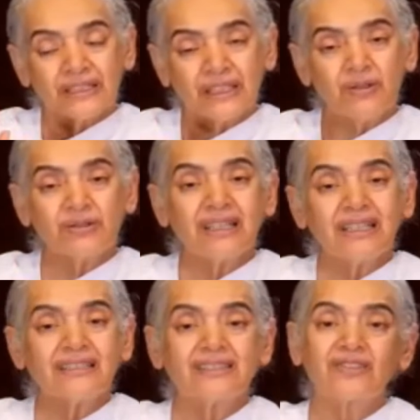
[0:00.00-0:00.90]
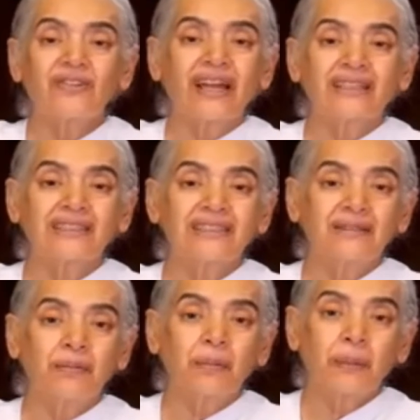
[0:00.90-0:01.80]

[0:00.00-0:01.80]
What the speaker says: totally distracted,